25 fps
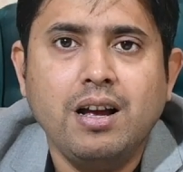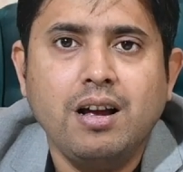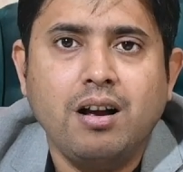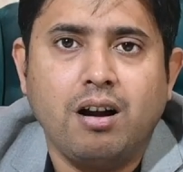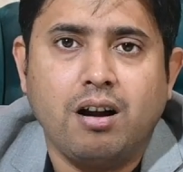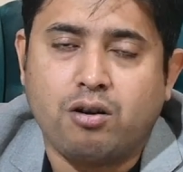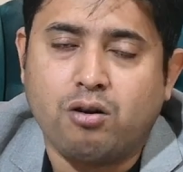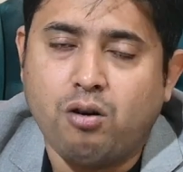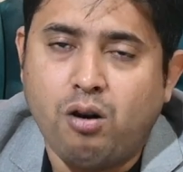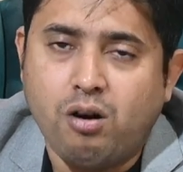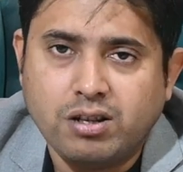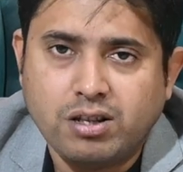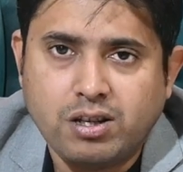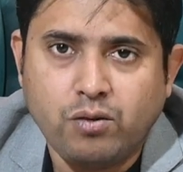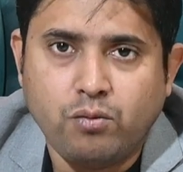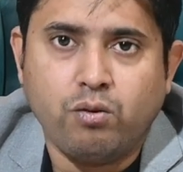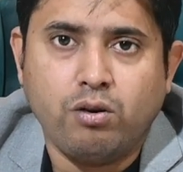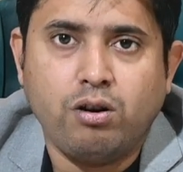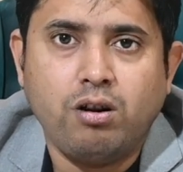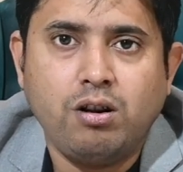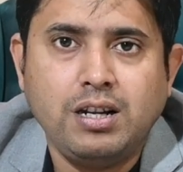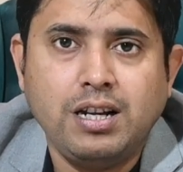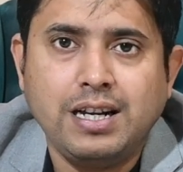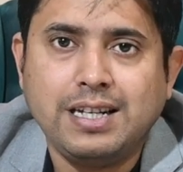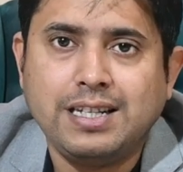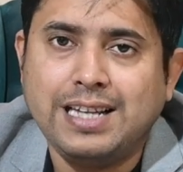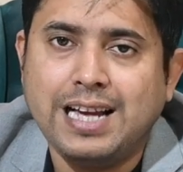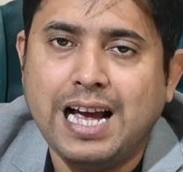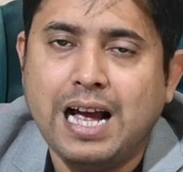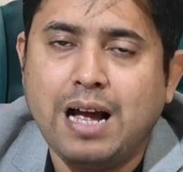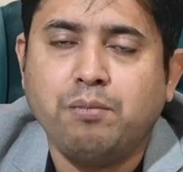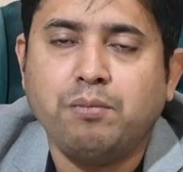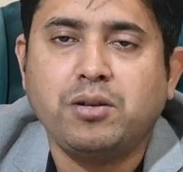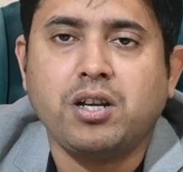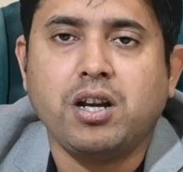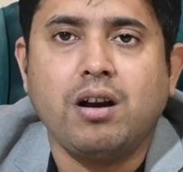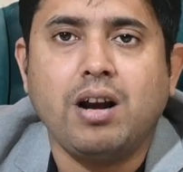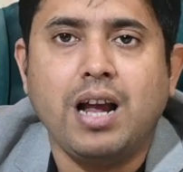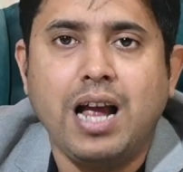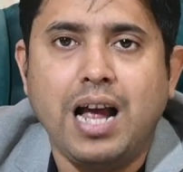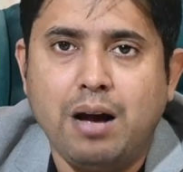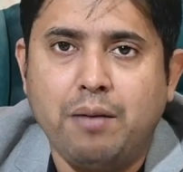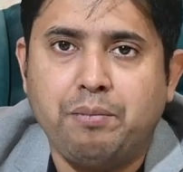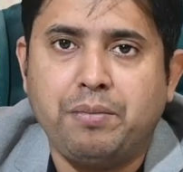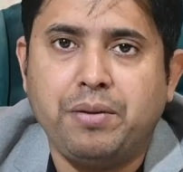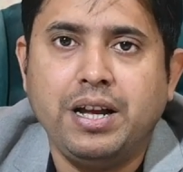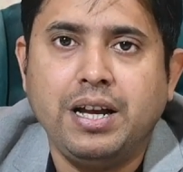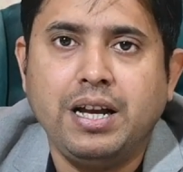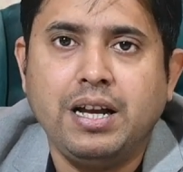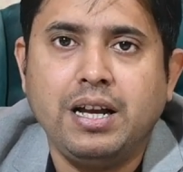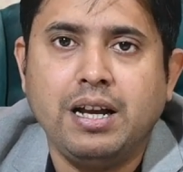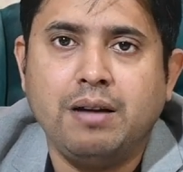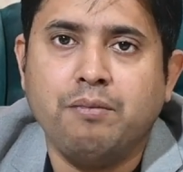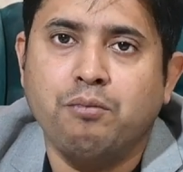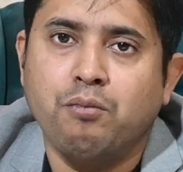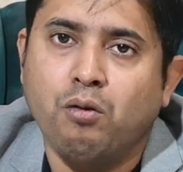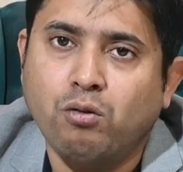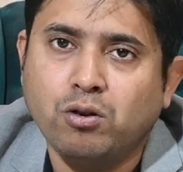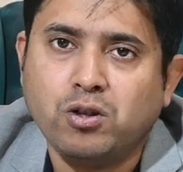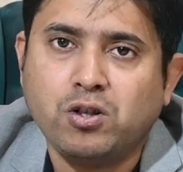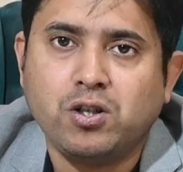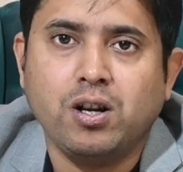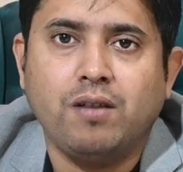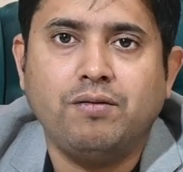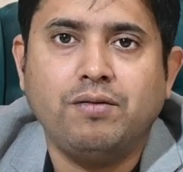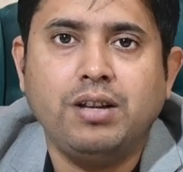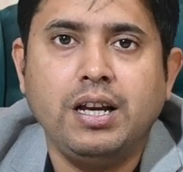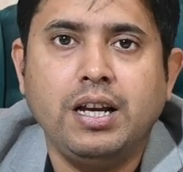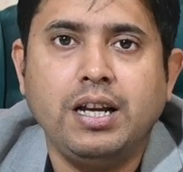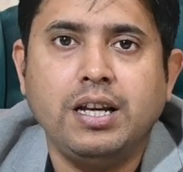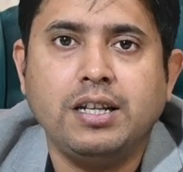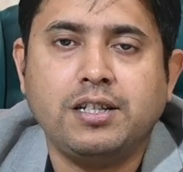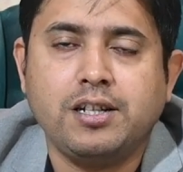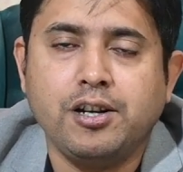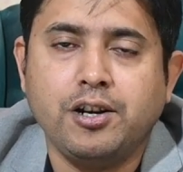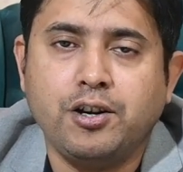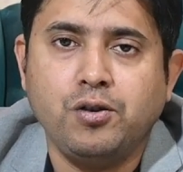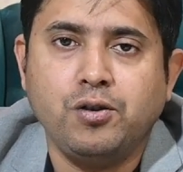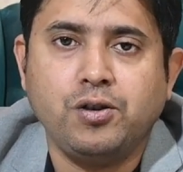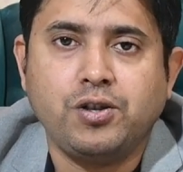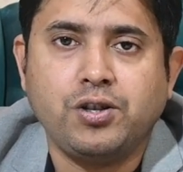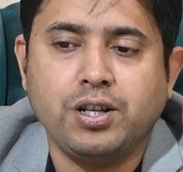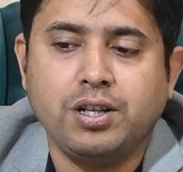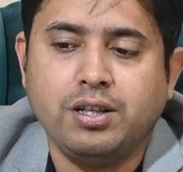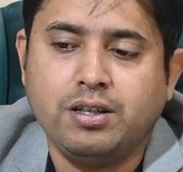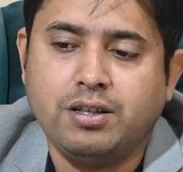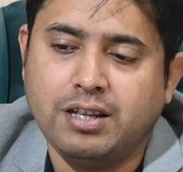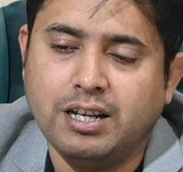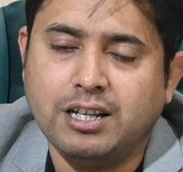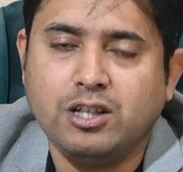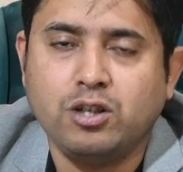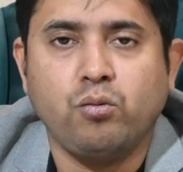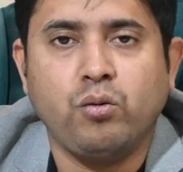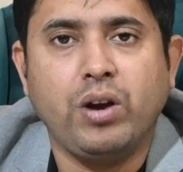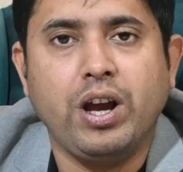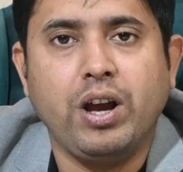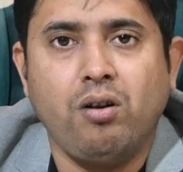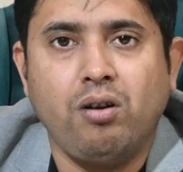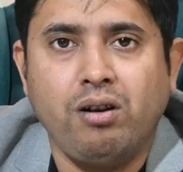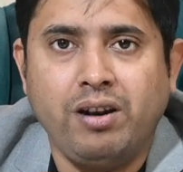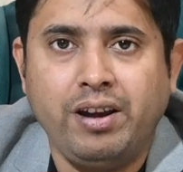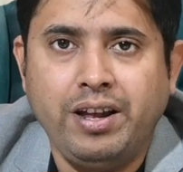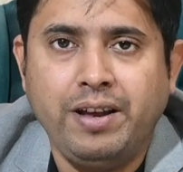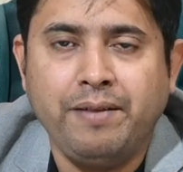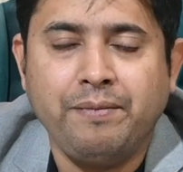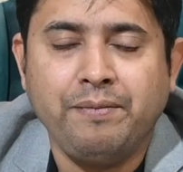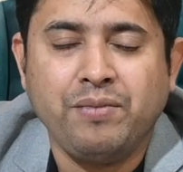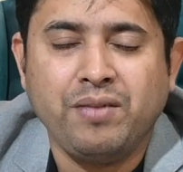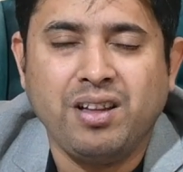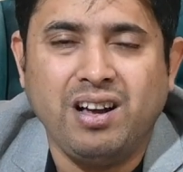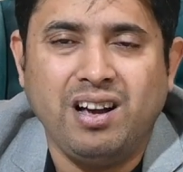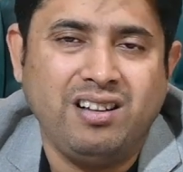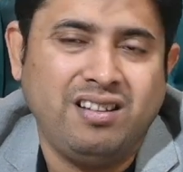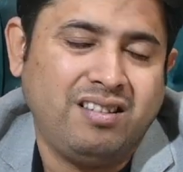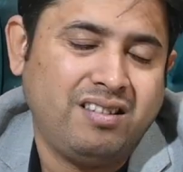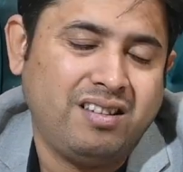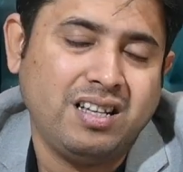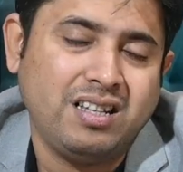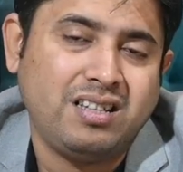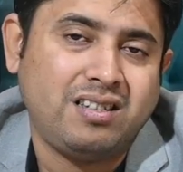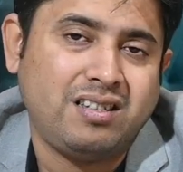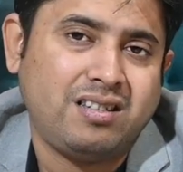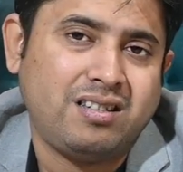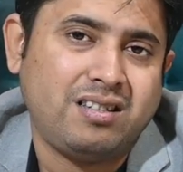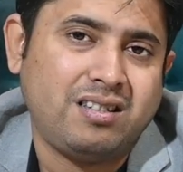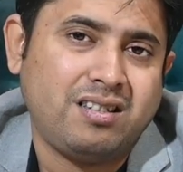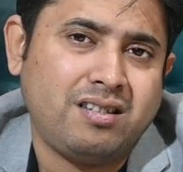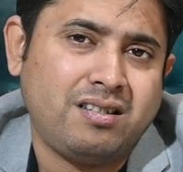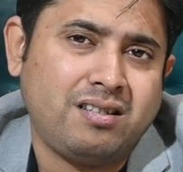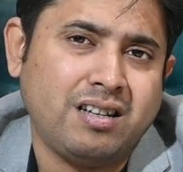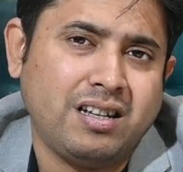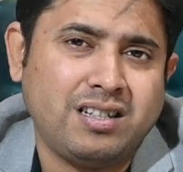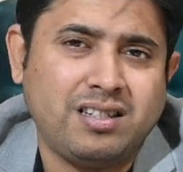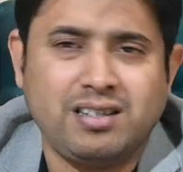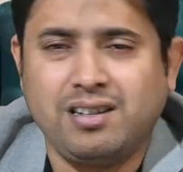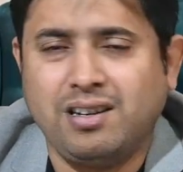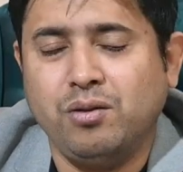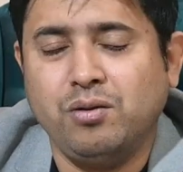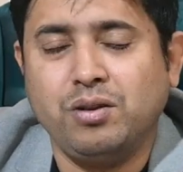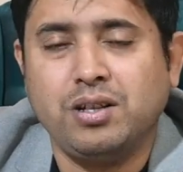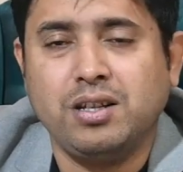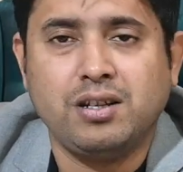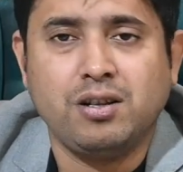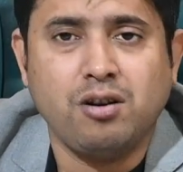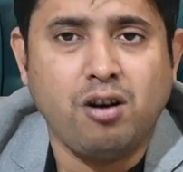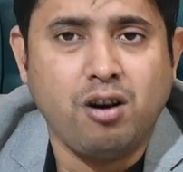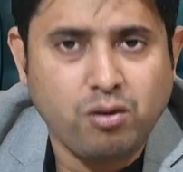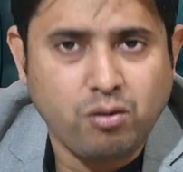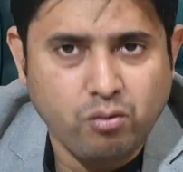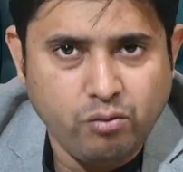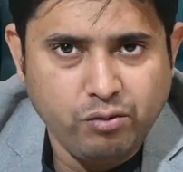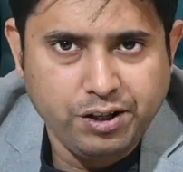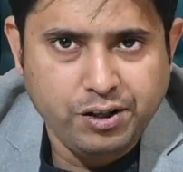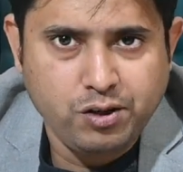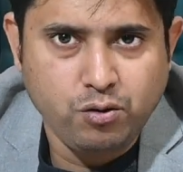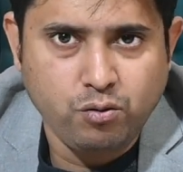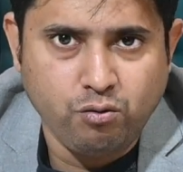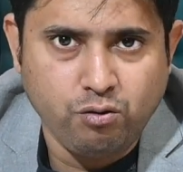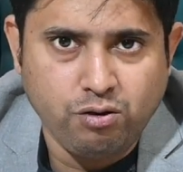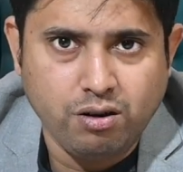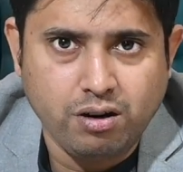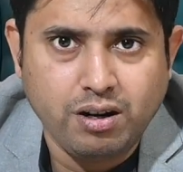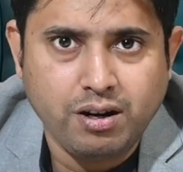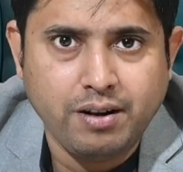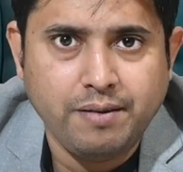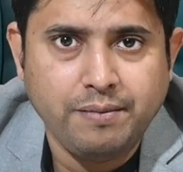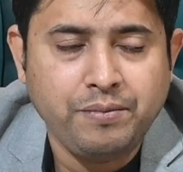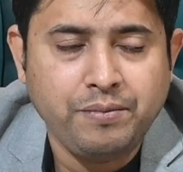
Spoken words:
across the world, exams are happening in most of the institutions this way only, and this excuse is not going to work.